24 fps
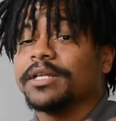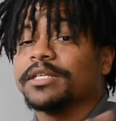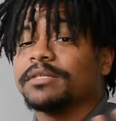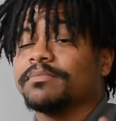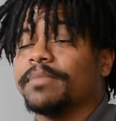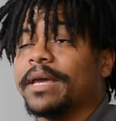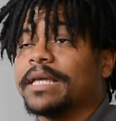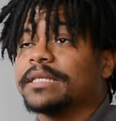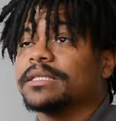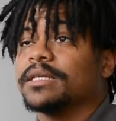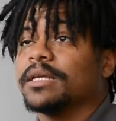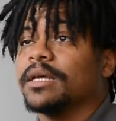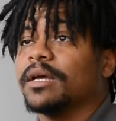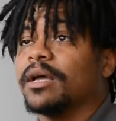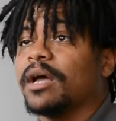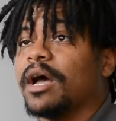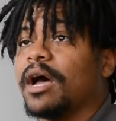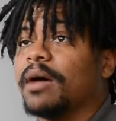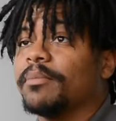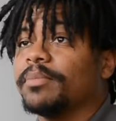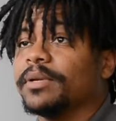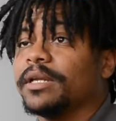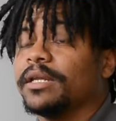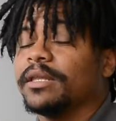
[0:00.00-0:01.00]
basically a
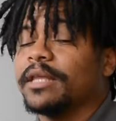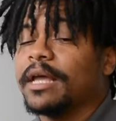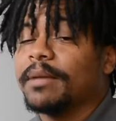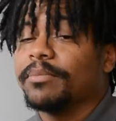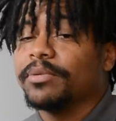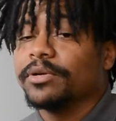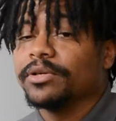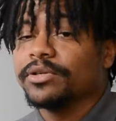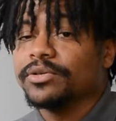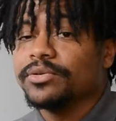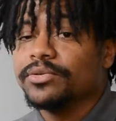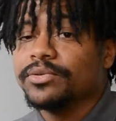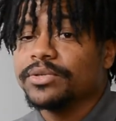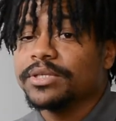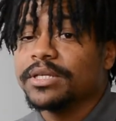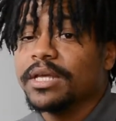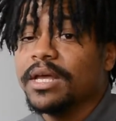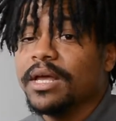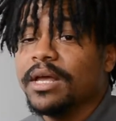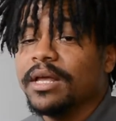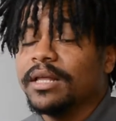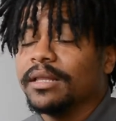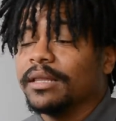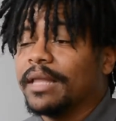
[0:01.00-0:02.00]
company that produces
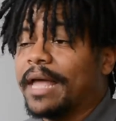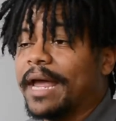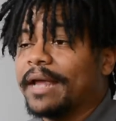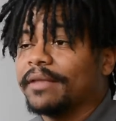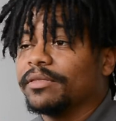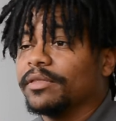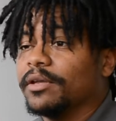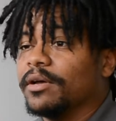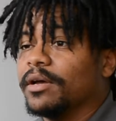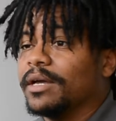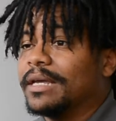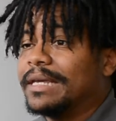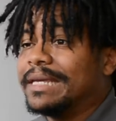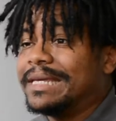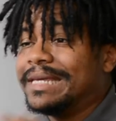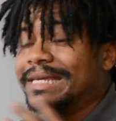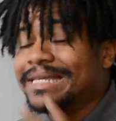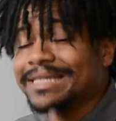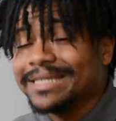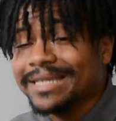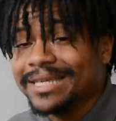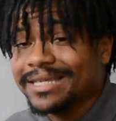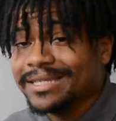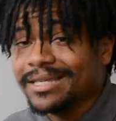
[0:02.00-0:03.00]
like the
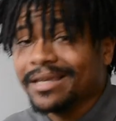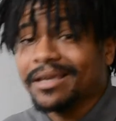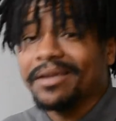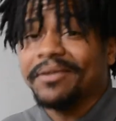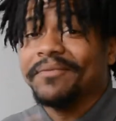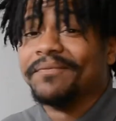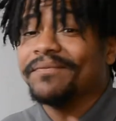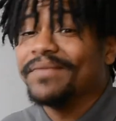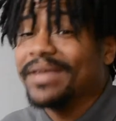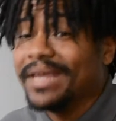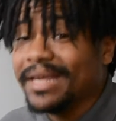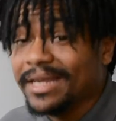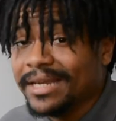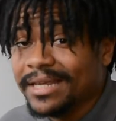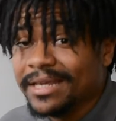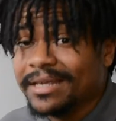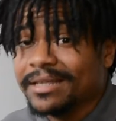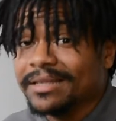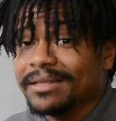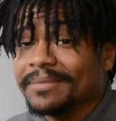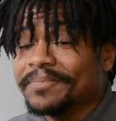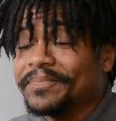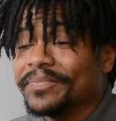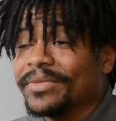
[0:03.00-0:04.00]
easiest and convenient